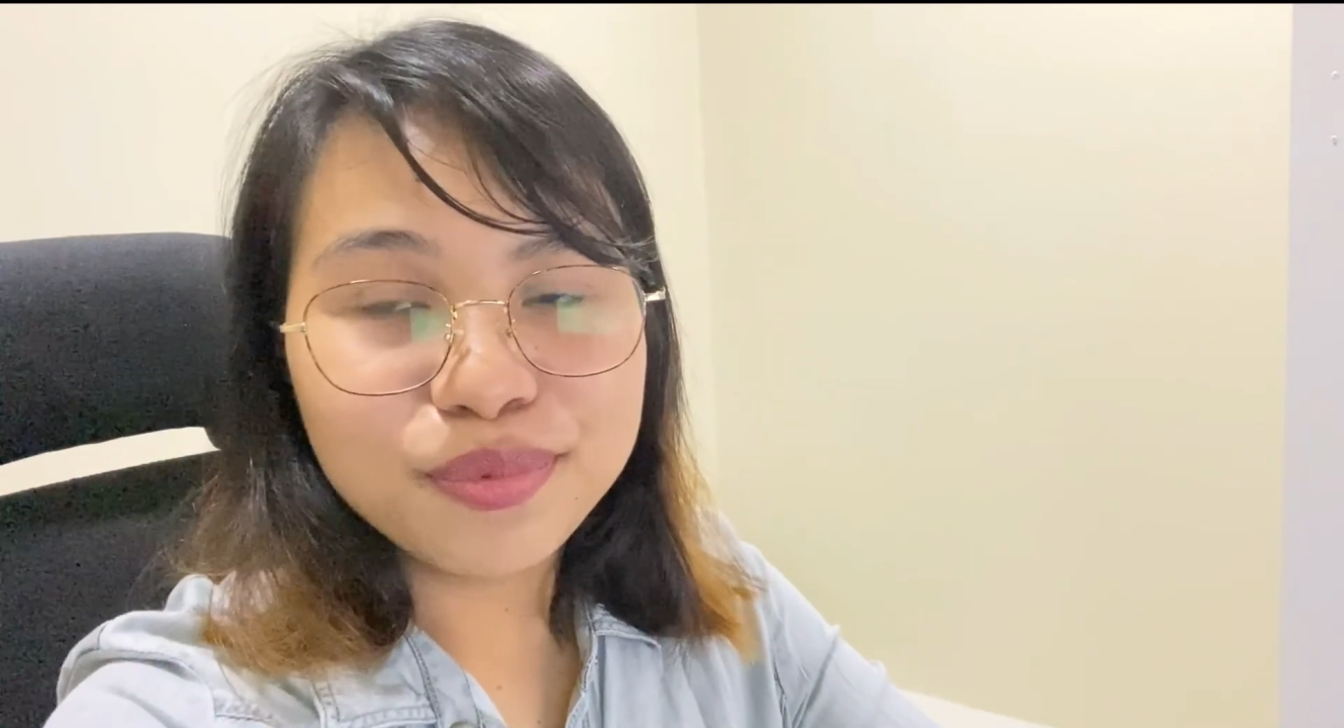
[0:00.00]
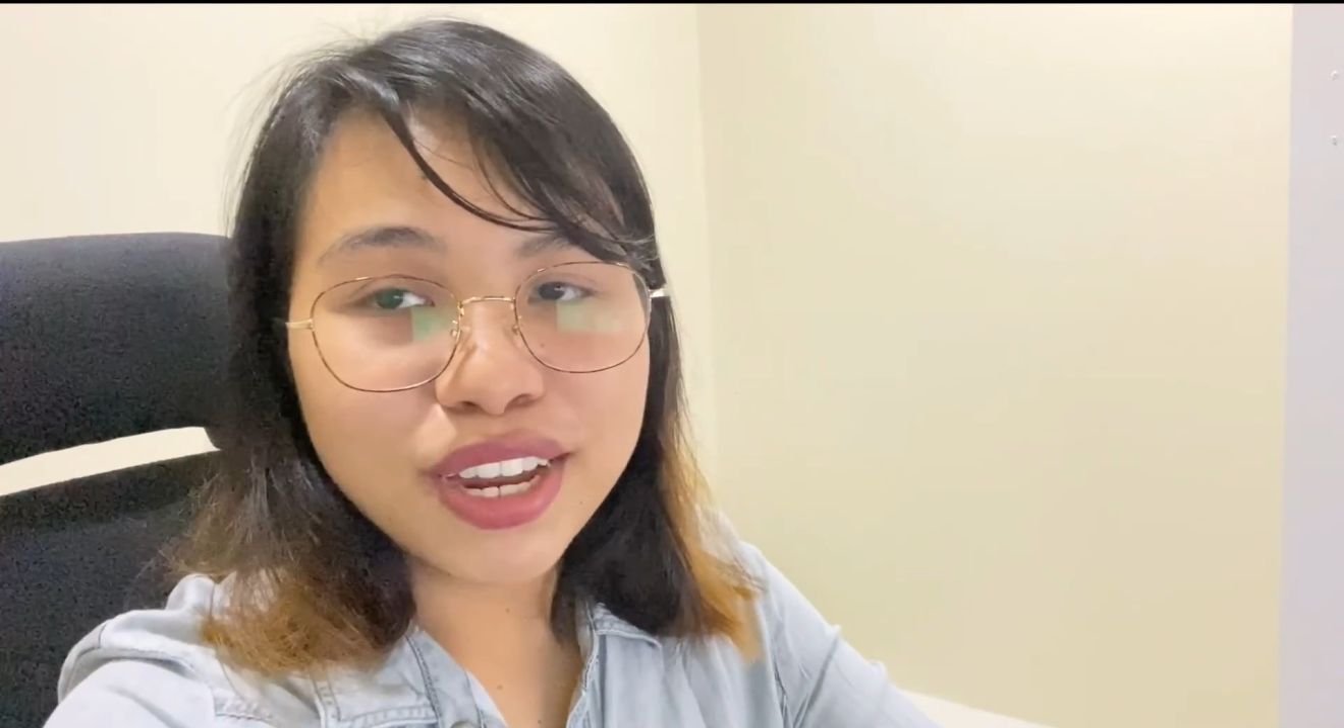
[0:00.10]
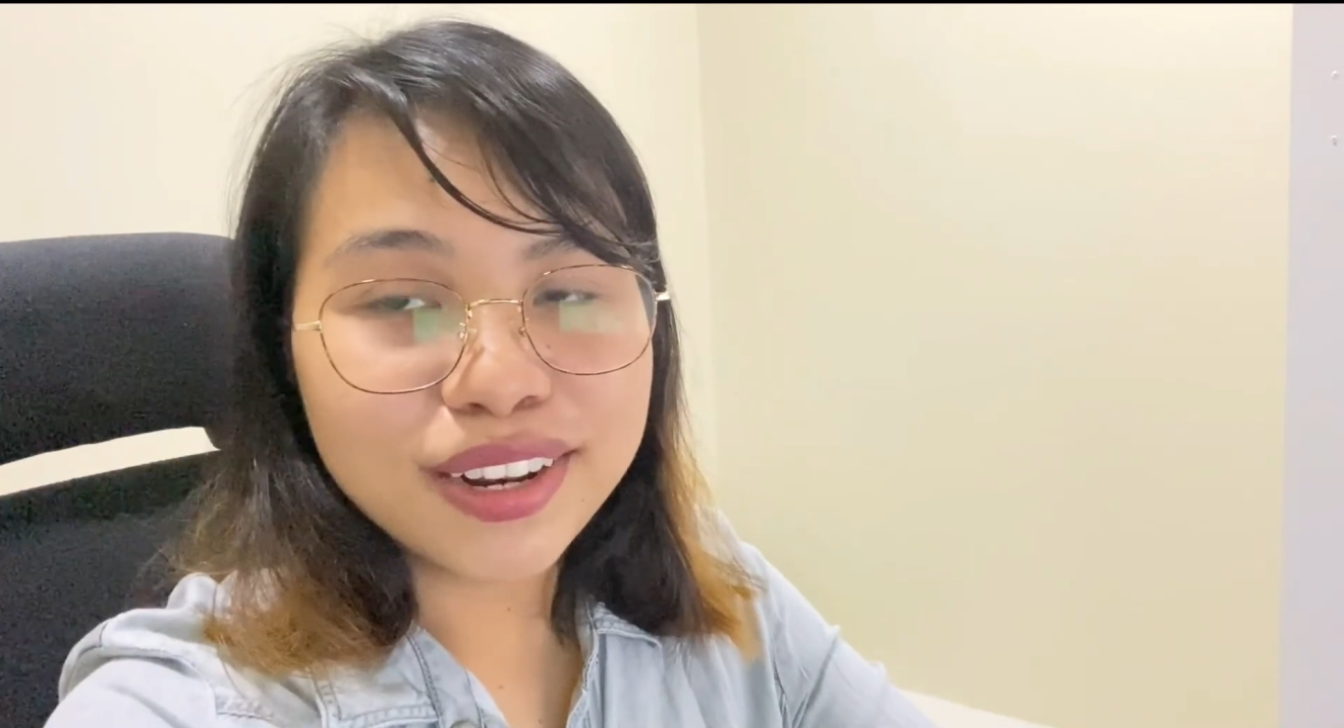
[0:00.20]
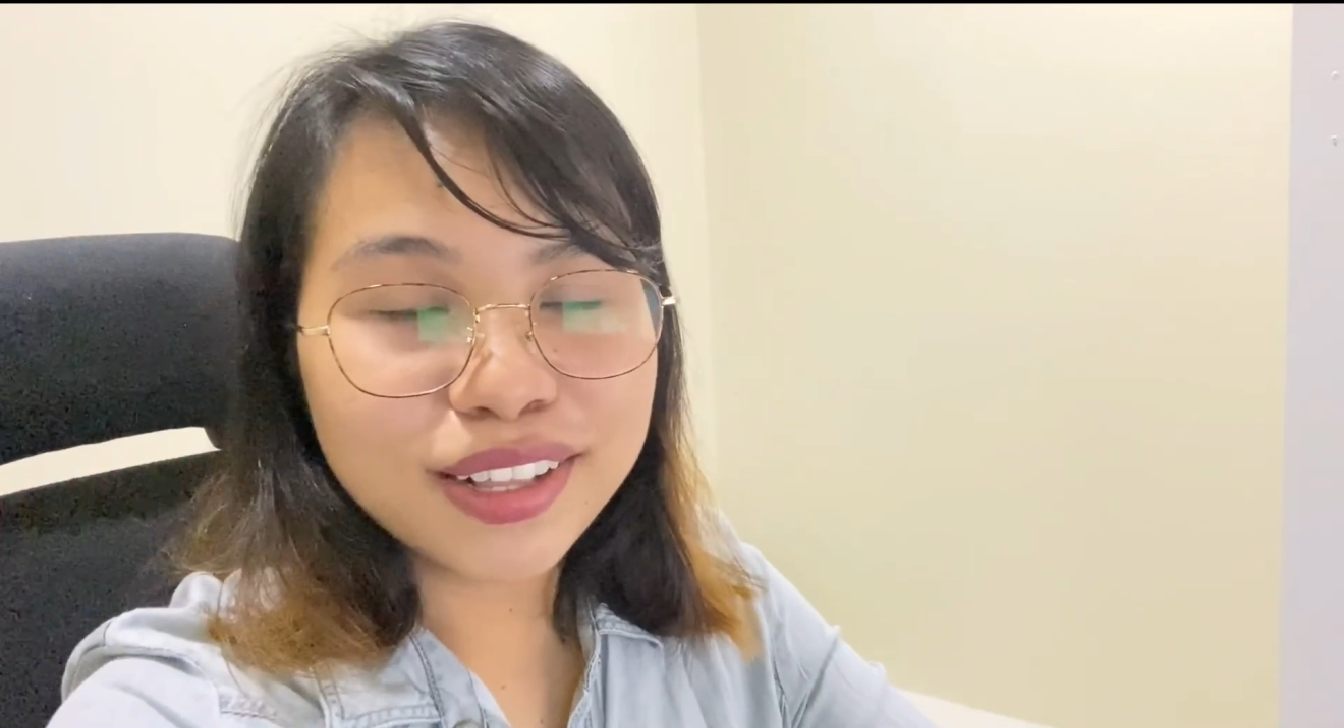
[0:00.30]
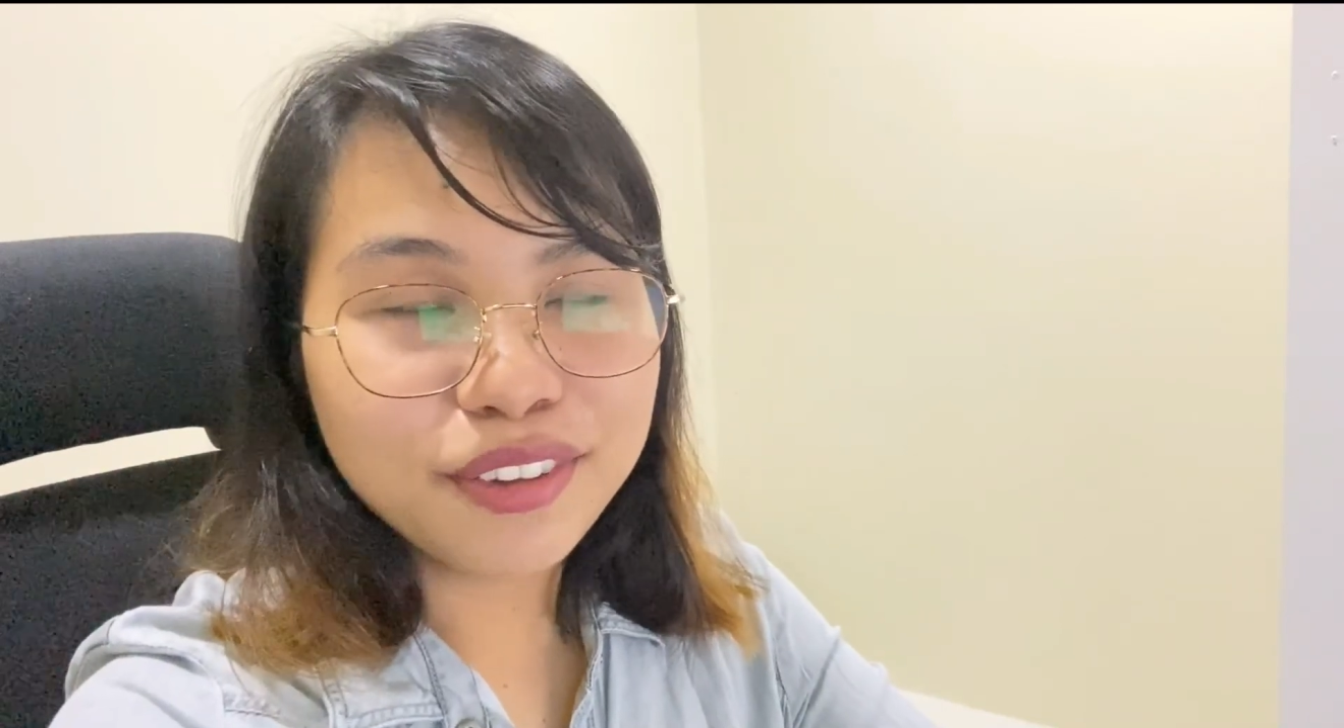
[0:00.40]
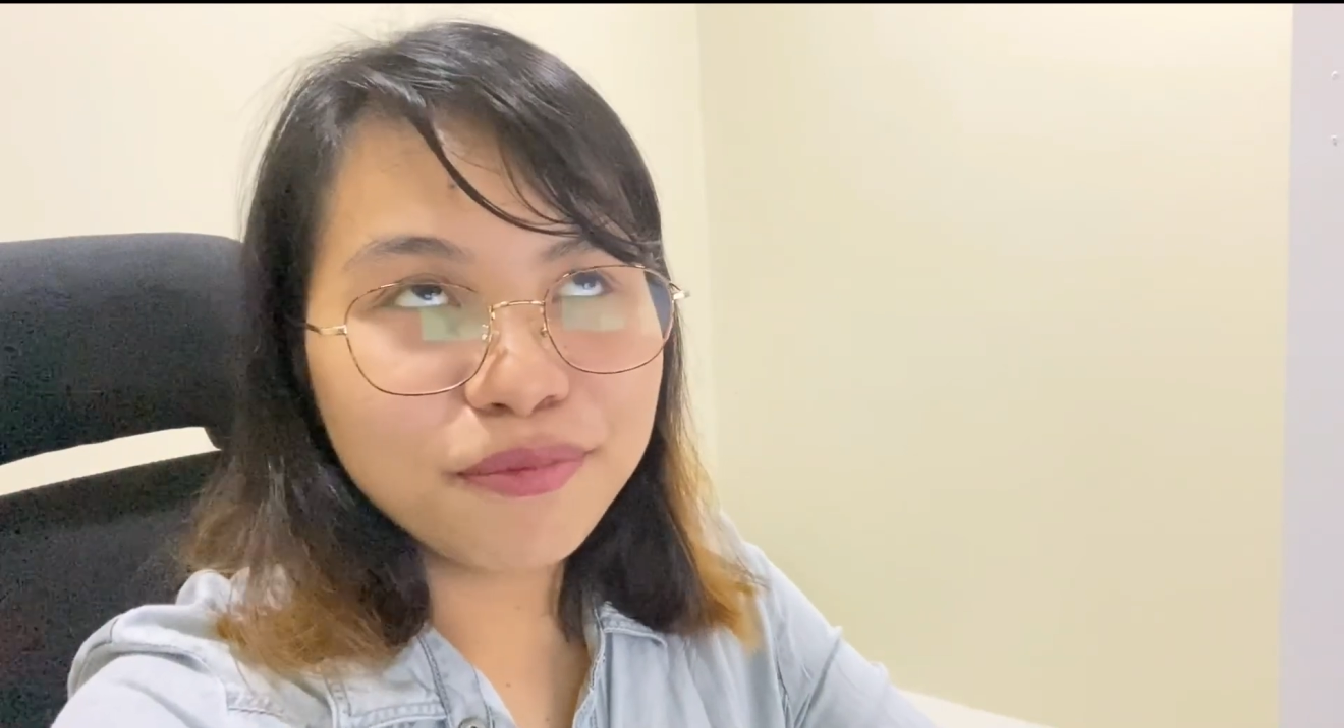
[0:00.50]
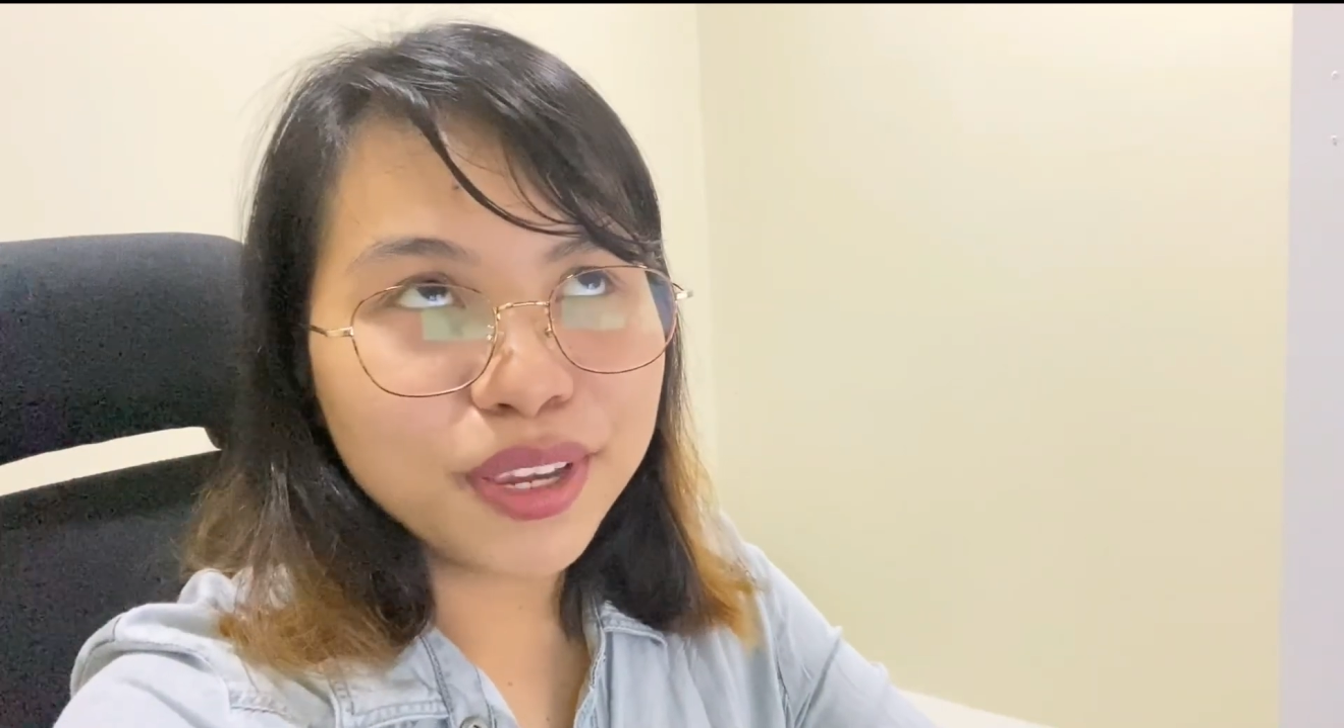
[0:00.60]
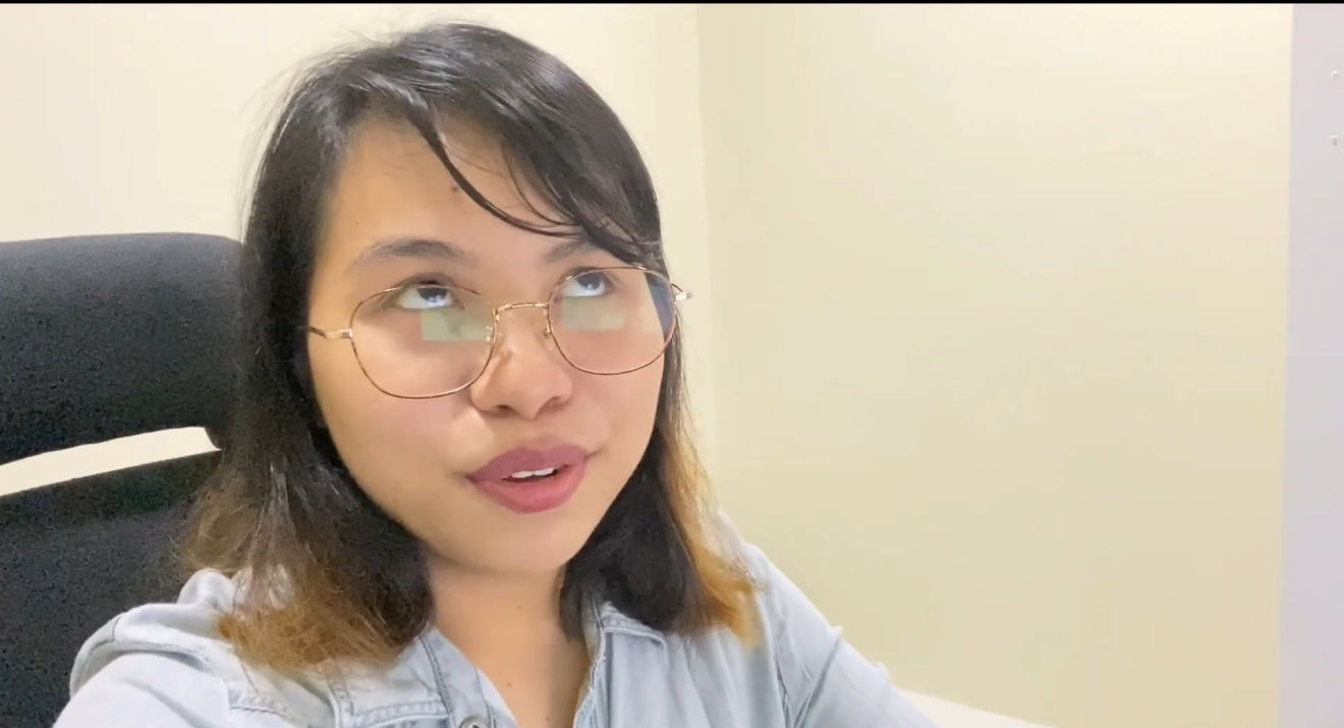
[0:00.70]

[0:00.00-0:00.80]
channel if may